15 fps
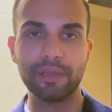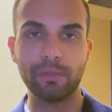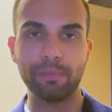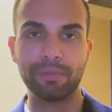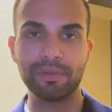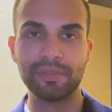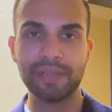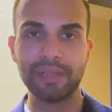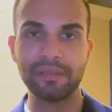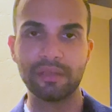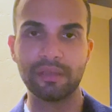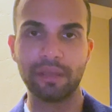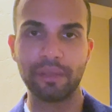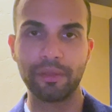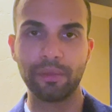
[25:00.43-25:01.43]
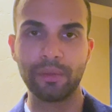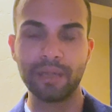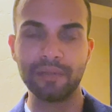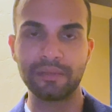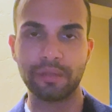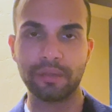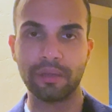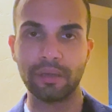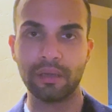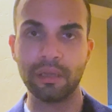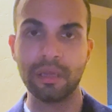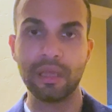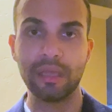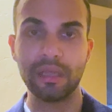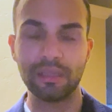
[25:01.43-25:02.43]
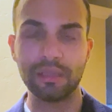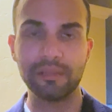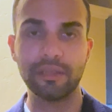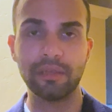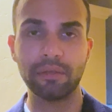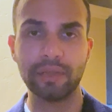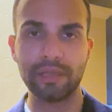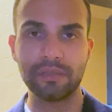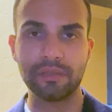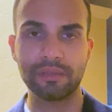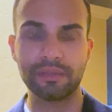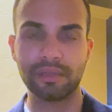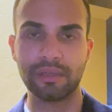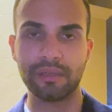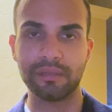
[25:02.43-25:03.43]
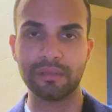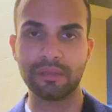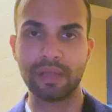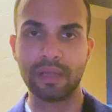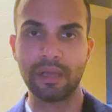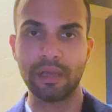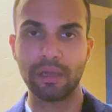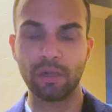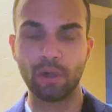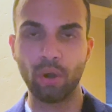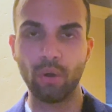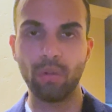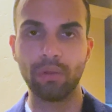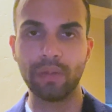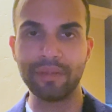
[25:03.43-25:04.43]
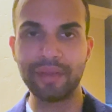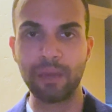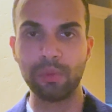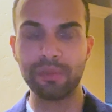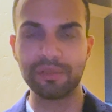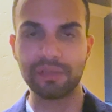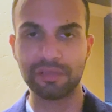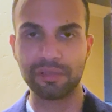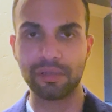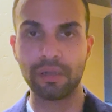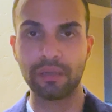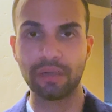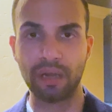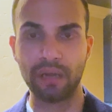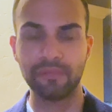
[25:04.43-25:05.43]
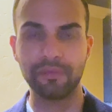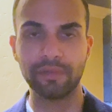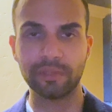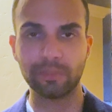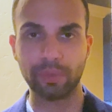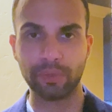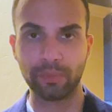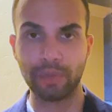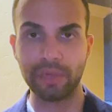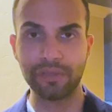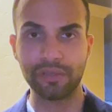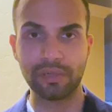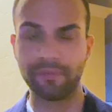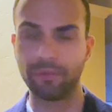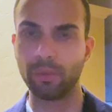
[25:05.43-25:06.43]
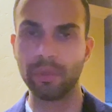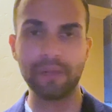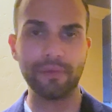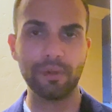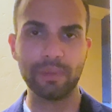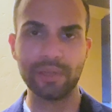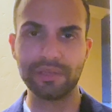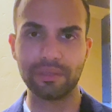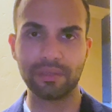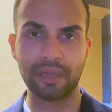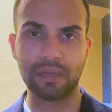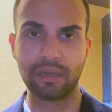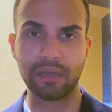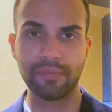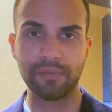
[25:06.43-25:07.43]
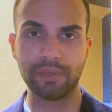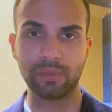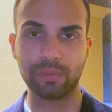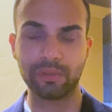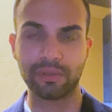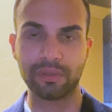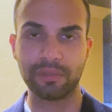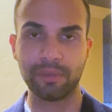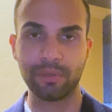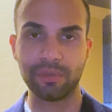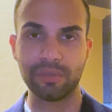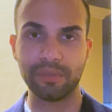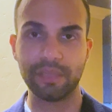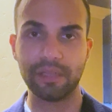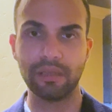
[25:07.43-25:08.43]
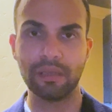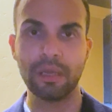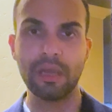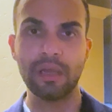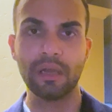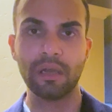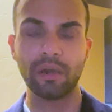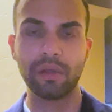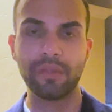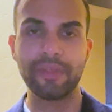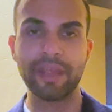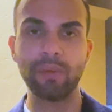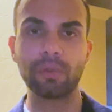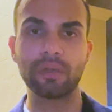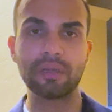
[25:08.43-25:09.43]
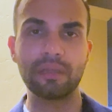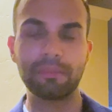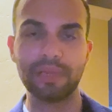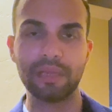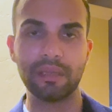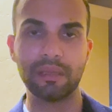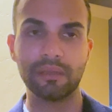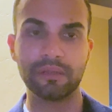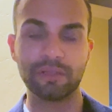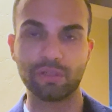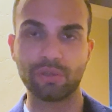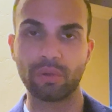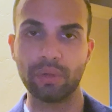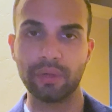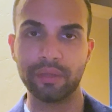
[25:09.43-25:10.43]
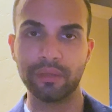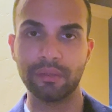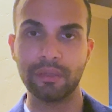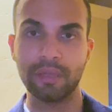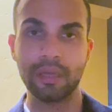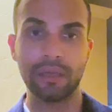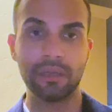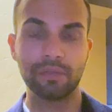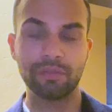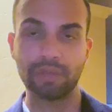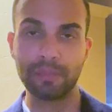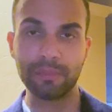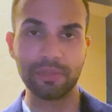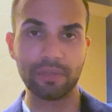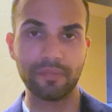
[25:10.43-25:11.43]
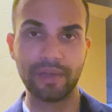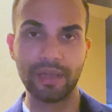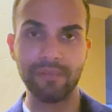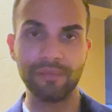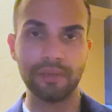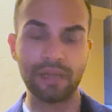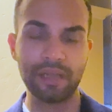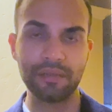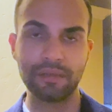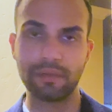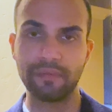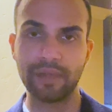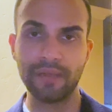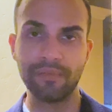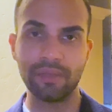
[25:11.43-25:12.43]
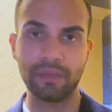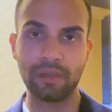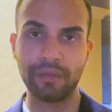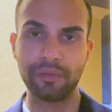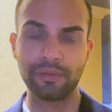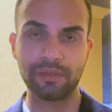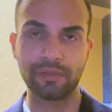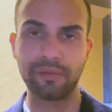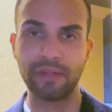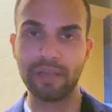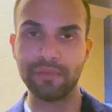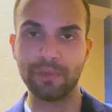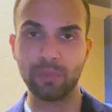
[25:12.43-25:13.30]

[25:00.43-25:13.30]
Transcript: who presented a threat to the intel agency's goal, and that was to start conflict with Russia. For whatever reason that conflict was supposed to be, they were going to be destroyed. Trump survived it. I survived it. Others survived it.